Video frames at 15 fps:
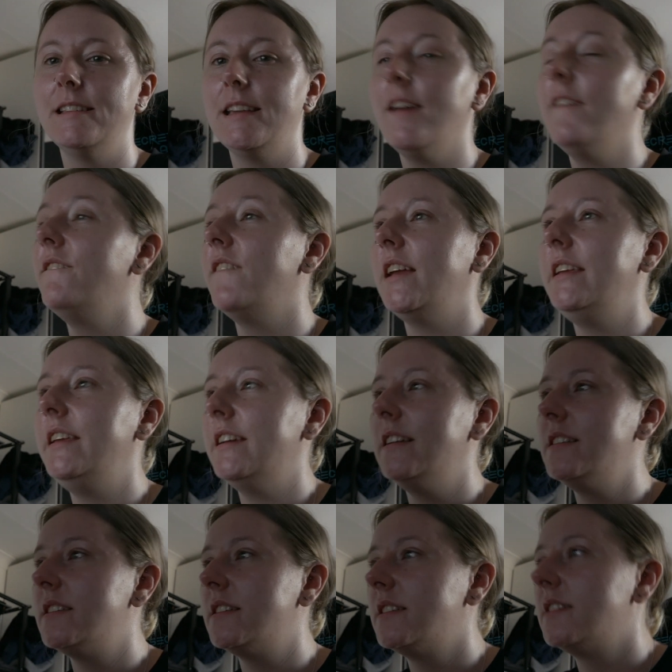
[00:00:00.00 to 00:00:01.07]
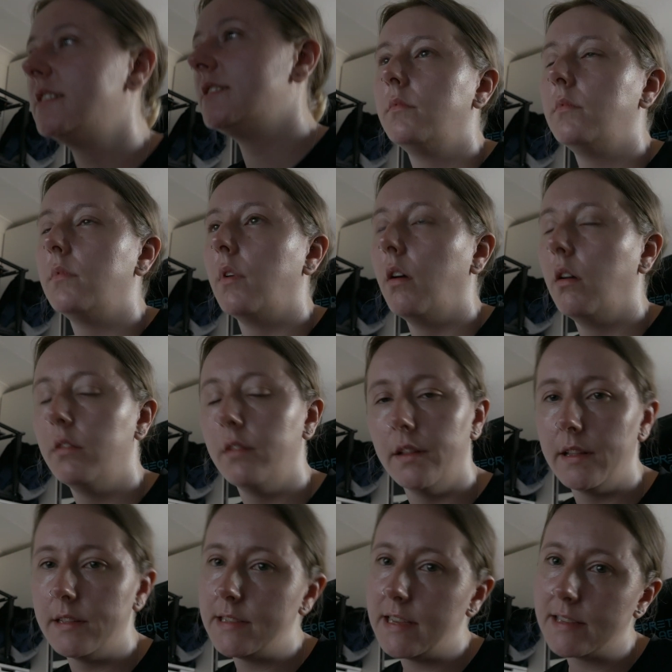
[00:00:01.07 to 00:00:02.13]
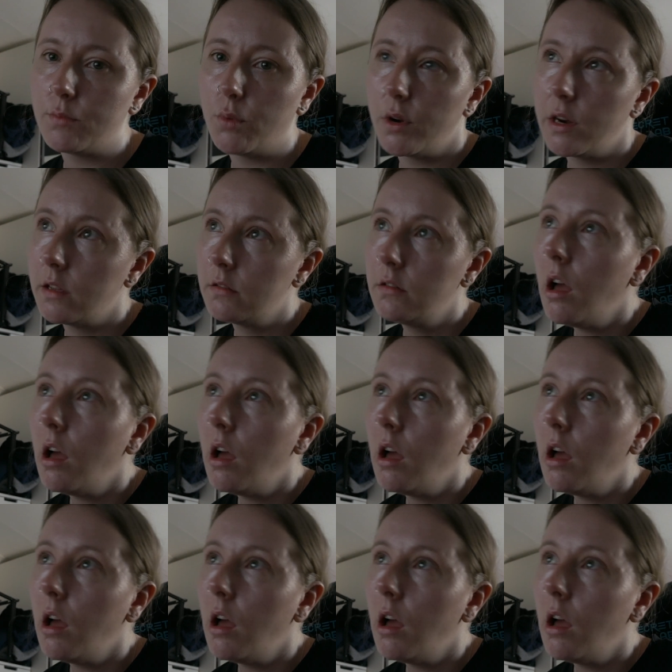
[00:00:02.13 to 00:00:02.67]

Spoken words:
convenient. Oh, that's exporting.